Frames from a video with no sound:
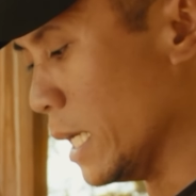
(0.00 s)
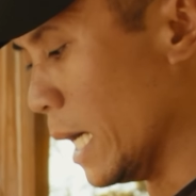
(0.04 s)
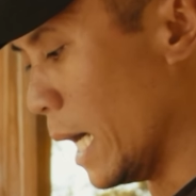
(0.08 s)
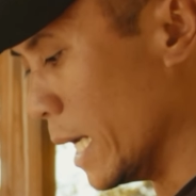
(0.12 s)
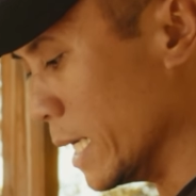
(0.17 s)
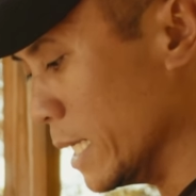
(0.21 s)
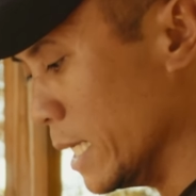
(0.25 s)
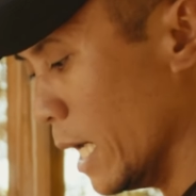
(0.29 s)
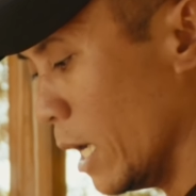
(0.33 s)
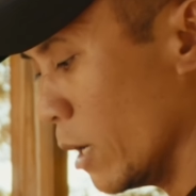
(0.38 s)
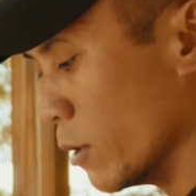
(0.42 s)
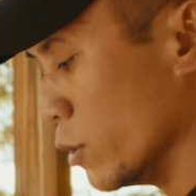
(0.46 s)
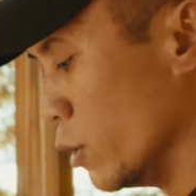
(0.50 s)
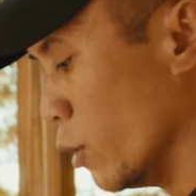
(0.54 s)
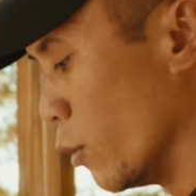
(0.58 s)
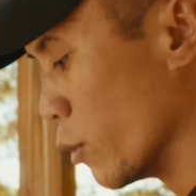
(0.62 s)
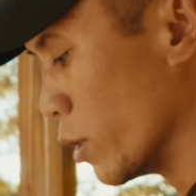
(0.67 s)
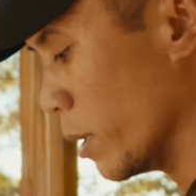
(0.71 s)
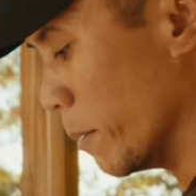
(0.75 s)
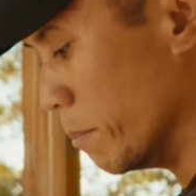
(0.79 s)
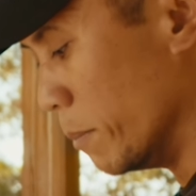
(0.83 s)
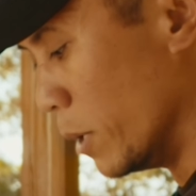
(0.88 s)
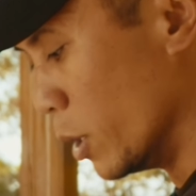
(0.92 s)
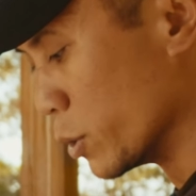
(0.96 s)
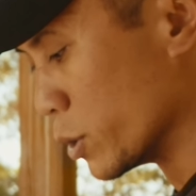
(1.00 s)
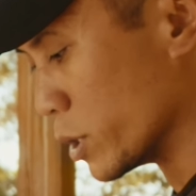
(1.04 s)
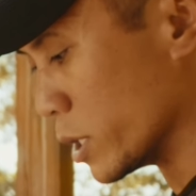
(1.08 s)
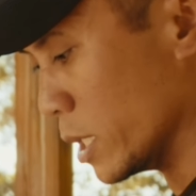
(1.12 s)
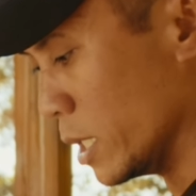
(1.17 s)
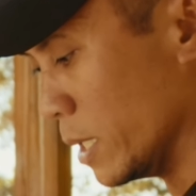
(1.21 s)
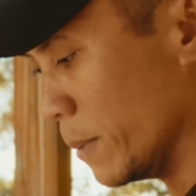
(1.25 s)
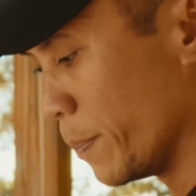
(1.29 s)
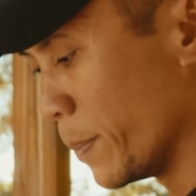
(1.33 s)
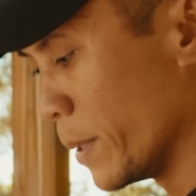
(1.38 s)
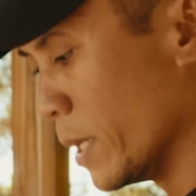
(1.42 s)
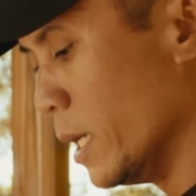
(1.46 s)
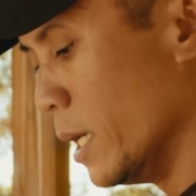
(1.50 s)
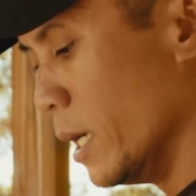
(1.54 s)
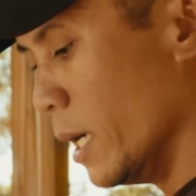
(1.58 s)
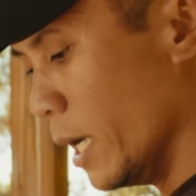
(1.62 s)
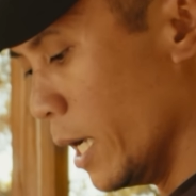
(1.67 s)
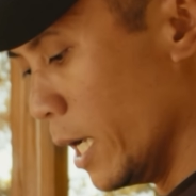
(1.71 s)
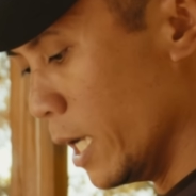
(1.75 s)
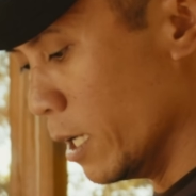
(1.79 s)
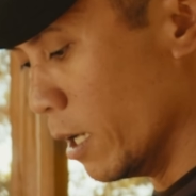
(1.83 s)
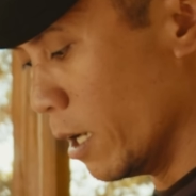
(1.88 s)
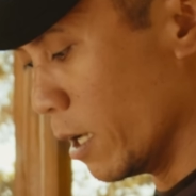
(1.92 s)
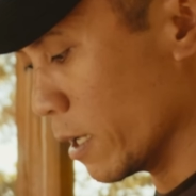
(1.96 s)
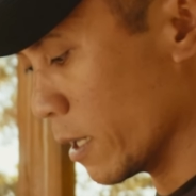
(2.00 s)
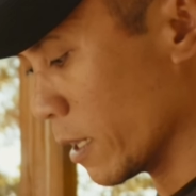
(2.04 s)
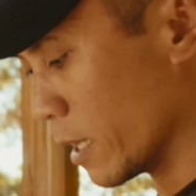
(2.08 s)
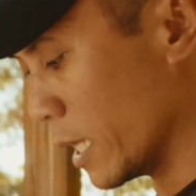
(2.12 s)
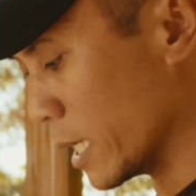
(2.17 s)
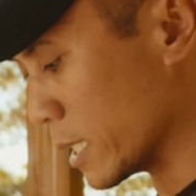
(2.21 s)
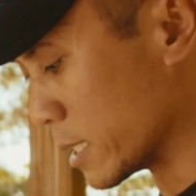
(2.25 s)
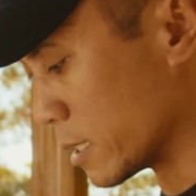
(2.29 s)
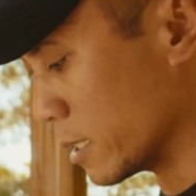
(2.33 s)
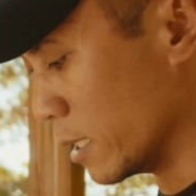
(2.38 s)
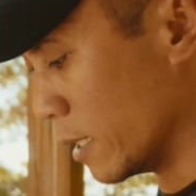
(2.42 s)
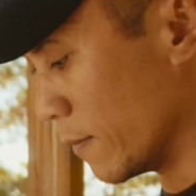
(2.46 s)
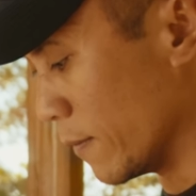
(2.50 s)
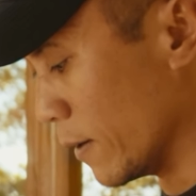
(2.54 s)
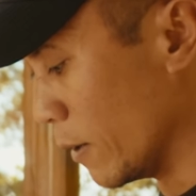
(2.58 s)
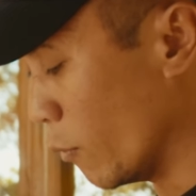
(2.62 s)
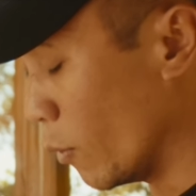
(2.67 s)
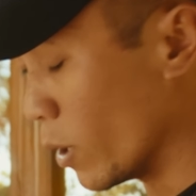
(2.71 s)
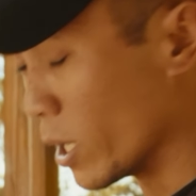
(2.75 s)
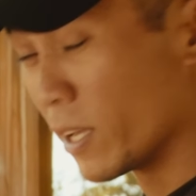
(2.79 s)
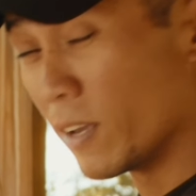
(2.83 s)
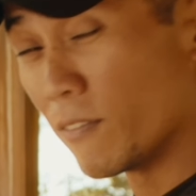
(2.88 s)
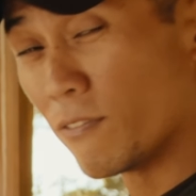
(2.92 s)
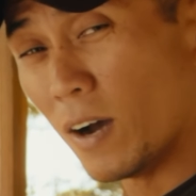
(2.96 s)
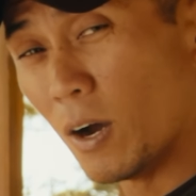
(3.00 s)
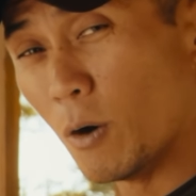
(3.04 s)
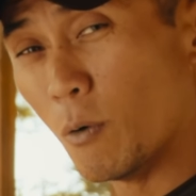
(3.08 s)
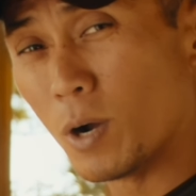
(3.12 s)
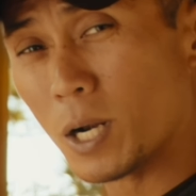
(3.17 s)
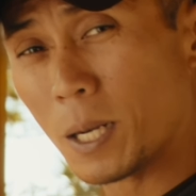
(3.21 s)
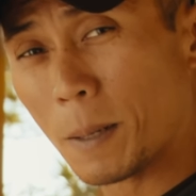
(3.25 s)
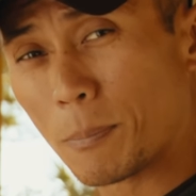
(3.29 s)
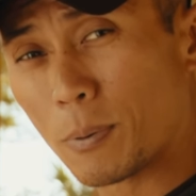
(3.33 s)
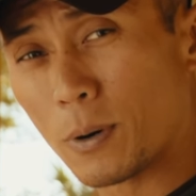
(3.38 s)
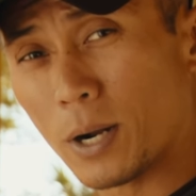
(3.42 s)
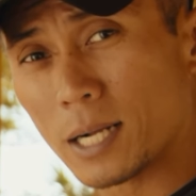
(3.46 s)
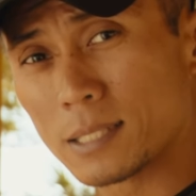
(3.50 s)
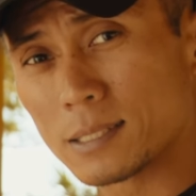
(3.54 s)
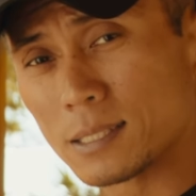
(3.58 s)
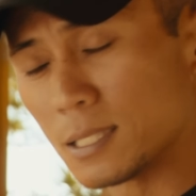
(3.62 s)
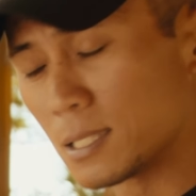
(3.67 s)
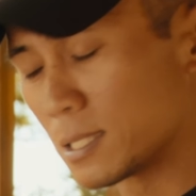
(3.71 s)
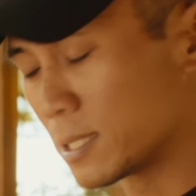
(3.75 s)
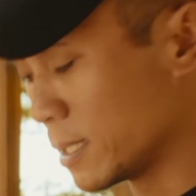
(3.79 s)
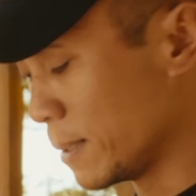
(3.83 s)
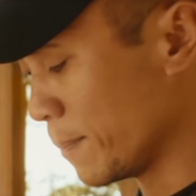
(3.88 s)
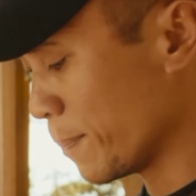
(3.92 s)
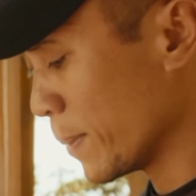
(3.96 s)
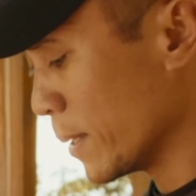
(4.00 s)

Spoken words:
I now know the motion and all of that stuff. And if I want to practice